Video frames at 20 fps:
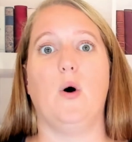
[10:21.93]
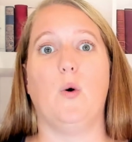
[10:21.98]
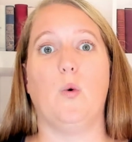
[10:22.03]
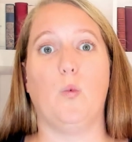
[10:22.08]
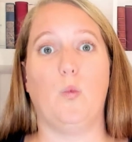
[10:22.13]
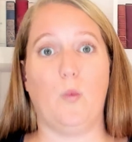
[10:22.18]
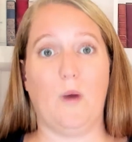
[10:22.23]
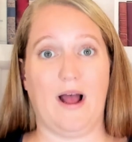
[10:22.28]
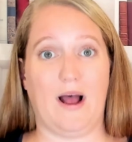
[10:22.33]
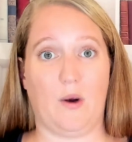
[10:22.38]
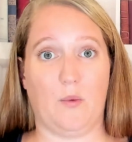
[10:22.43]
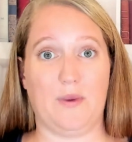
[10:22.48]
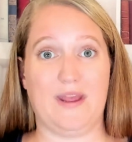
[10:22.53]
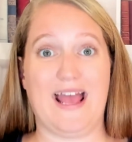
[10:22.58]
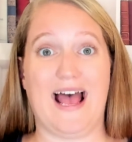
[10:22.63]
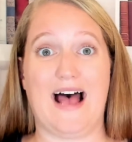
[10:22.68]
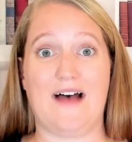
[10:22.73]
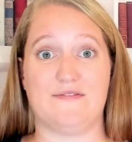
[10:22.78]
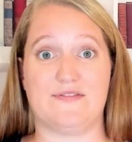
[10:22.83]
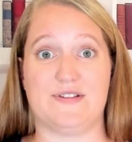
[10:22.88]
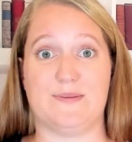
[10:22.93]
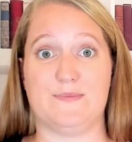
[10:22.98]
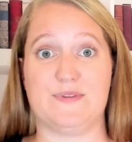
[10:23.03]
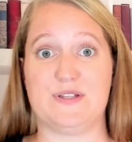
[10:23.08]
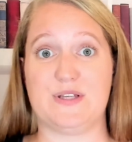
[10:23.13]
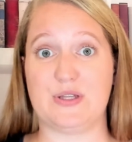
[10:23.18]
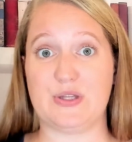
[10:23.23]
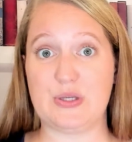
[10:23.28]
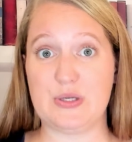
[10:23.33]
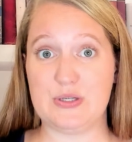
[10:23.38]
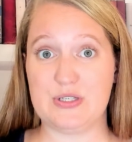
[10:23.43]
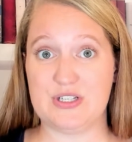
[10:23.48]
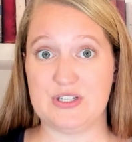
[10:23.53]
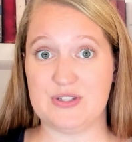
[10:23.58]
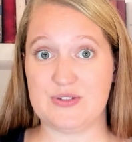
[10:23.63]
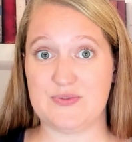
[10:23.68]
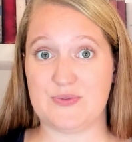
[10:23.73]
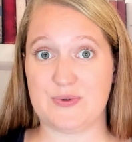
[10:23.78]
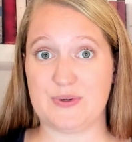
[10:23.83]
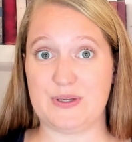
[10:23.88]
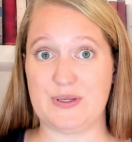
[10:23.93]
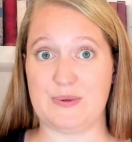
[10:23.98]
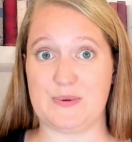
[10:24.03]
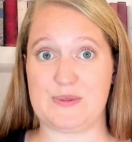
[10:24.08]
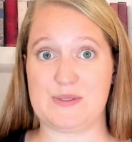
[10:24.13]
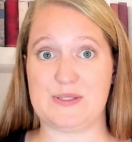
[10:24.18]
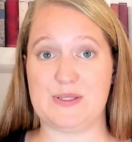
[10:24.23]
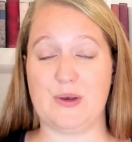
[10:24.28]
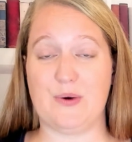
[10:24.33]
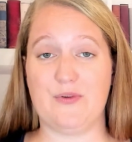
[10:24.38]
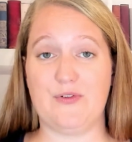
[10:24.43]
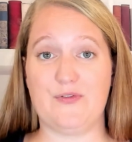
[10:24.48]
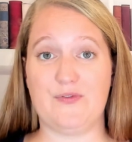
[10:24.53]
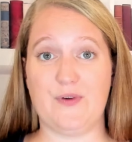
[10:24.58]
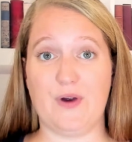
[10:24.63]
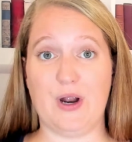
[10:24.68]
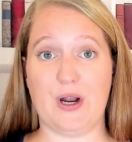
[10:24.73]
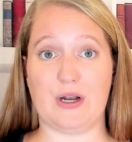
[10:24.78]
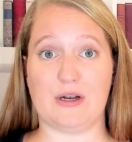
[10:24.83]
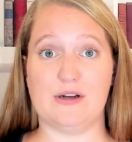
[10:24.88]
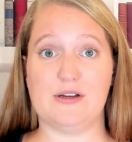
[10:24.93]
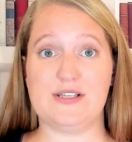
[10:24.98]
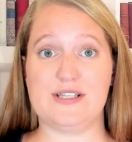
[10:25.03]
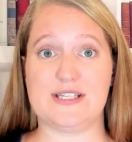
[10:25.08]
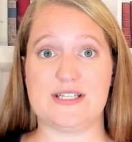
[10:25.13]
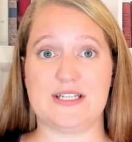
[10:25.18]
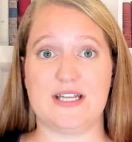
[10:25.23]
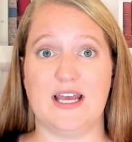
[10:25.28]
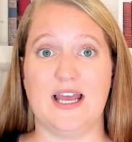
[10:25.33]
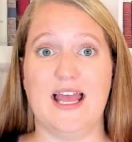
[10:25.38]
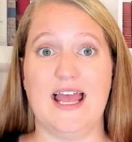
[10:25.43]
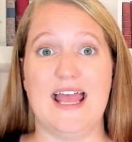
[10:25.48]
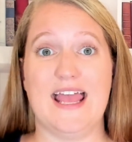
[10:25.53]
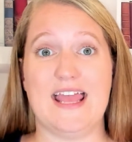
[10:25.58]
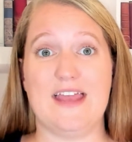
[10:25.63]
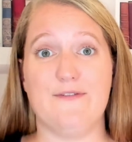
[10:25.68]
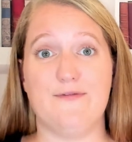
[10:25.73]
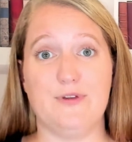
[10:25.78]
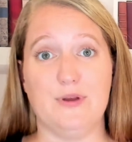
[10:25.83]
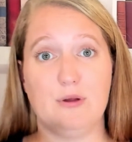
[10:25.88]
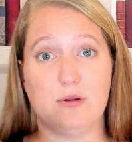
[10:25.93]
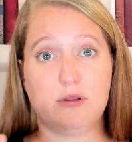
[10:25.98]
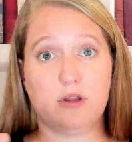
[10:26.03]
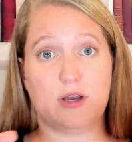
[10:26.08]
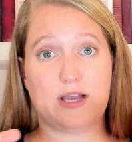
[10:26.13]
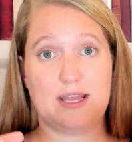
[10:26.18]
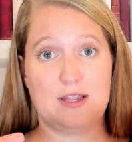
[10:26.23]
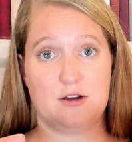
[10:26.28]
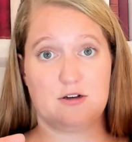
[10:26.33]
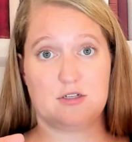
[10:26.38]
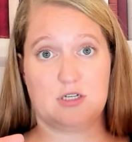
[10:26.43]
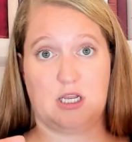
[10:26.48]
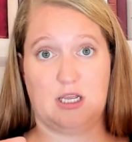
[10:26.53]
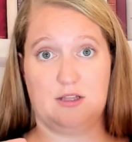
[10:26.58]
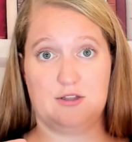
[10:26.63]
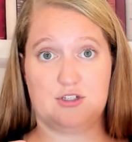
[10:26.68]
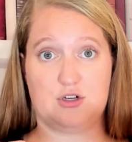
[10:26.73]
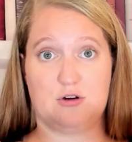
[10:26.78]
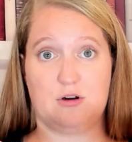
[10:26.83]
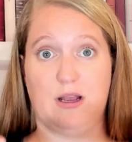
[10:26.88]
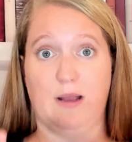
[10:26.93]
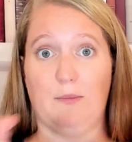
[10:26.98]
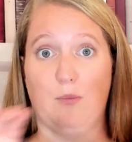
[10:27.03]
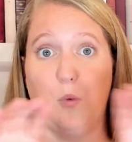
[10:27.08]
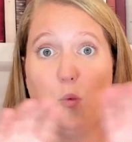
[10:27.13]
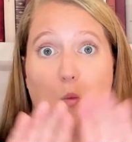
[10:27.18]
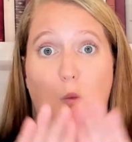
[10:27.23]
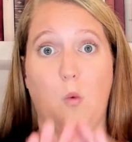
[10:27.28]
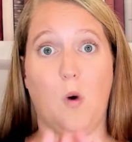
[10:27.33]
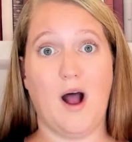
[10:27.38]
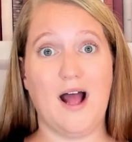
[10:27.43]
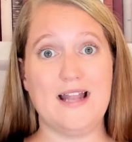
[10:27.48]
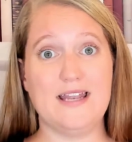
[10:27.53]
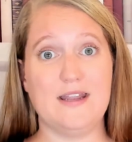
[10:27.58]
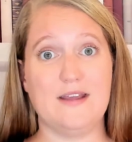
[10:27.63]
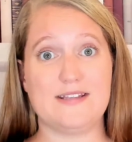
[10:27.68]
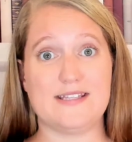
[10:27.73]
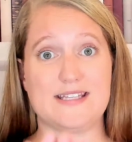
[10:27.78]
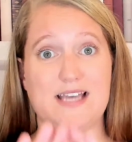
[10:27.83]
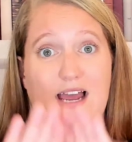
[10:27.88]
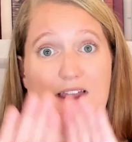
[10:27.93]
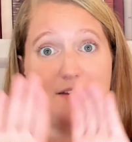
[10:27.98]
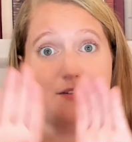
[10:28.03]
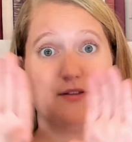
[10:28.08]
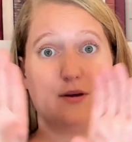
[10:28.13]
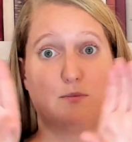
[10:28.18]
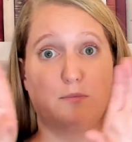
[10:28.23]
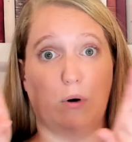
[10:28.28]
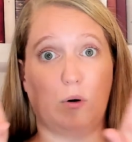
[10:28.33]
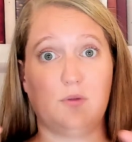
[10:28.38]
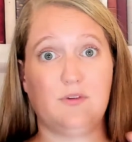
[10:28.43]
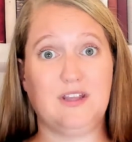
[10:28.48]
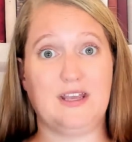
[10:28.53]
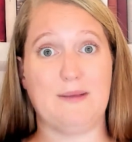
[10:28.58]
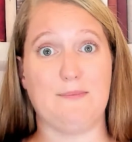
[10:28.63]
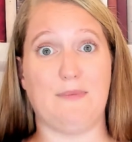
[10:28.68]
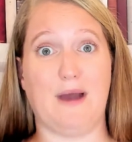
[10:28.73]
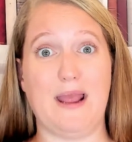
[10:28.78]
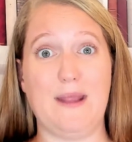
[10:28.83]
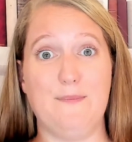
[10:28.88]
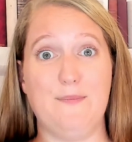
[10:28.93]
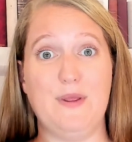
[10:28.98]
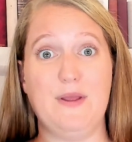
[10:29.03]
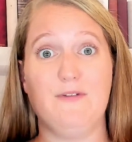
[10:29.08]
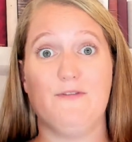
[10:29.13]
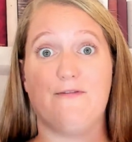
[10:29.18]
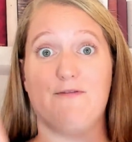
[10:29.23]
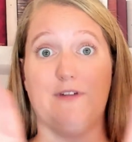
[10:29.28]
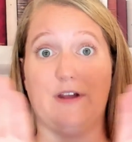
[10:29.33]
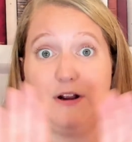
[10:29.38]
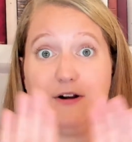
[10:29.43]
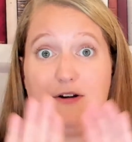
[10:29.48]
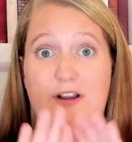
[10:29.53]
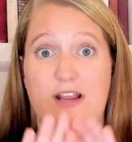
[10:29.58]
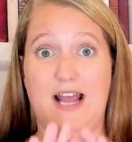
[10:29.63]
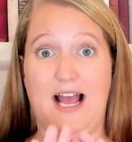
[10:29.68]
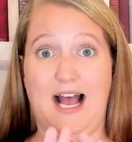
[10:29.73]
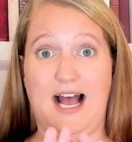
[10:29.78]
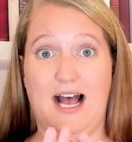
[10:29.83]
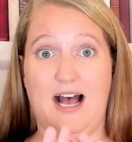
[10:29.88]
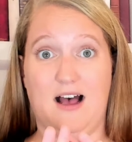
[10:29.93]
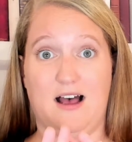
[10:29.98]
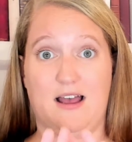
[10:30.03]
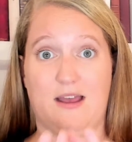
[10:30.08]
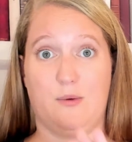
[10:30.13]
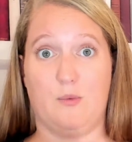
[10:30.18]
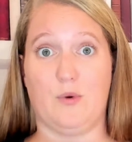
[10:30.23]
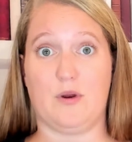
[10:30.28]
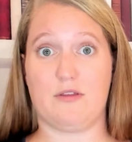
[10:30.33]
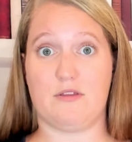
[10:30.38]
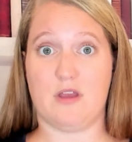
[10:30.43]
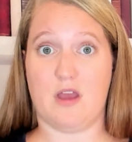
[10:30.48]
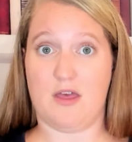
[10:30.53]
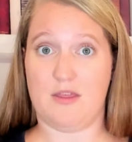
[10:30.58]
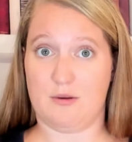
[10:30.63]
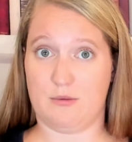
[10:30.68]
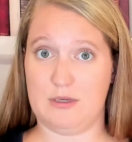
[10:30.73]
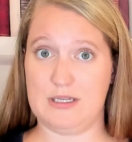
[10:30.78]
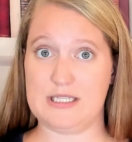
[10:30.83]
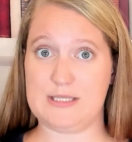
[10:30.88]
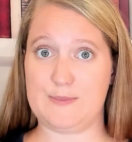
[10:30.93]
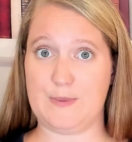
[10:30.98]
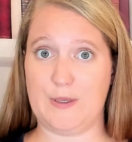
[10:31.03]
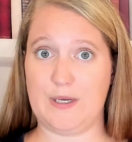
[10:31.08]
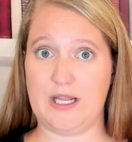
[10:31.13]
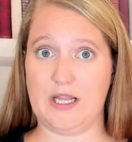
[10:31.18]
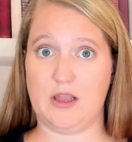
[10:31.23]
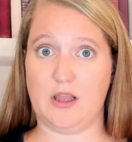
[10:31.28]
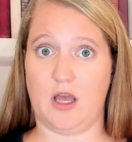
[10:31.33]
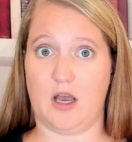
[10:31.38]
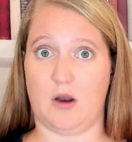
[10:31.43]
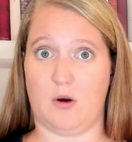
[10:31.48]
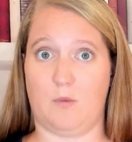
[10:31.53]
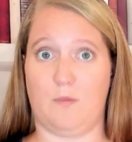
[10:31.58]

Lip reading: Well, we have some solutions for you. So first, if you look at your child's crib, one side of the molding might be very high where the other one is pretty low.